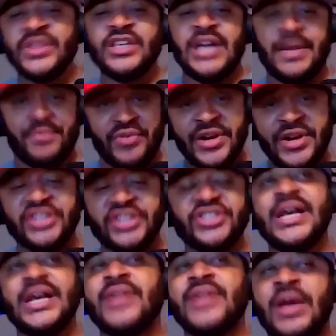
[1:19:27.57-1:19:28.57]
I printed the shit
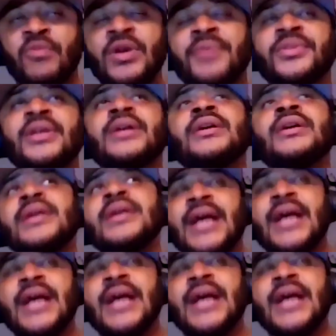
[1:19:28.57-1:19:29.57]
out and I went up there.
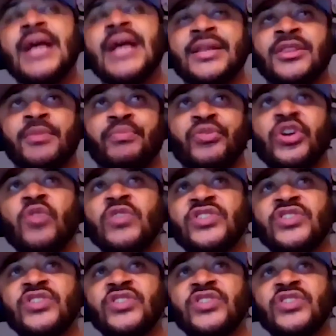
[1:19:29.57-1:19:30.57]
The grill was
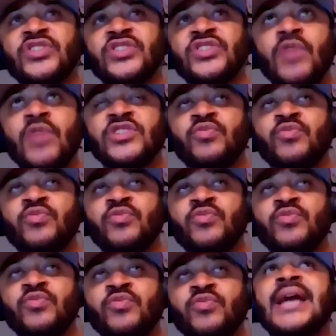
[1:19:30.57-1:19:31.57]

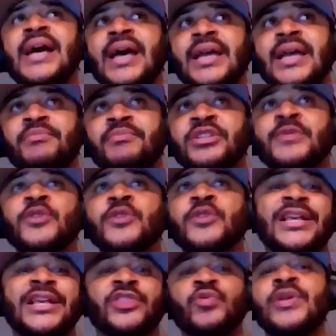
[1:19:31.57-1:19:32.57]
$199. It was supposed to be
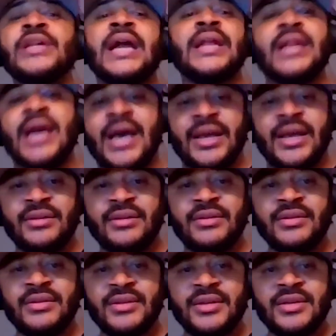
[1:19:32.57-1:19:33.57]
like $3.99. And
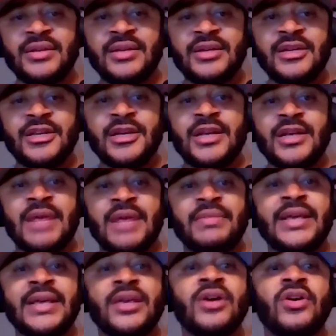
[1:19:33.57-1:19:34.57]
I'm
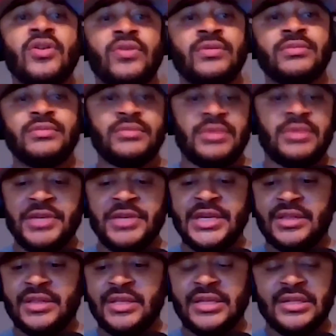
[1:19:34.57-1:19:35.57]
like, yo, let me get
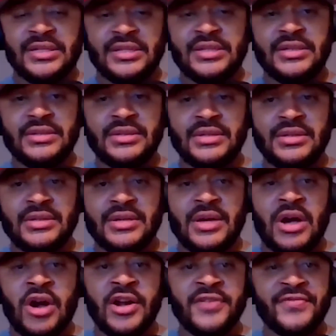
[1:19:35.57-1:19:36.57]
this. I
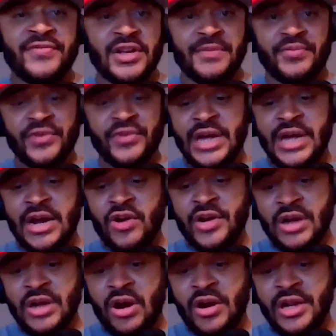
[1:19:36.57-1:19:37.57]

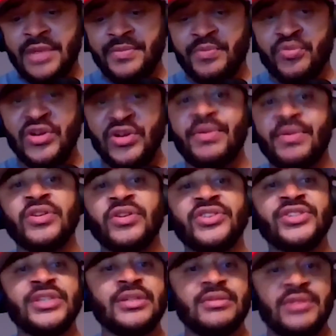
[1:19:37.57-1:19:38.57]
already pre-purchased
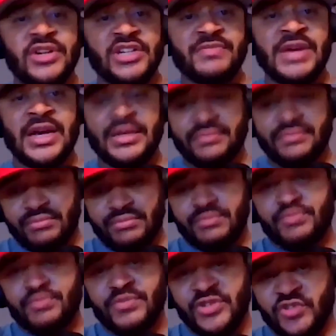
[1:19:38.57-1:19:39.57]
it. Here's my
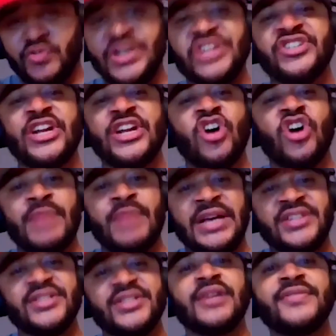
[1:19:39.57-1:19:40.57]
screenshot of all my
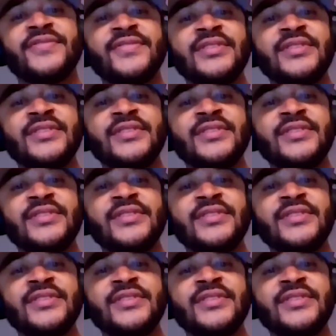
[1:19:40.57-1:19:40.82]
stuff.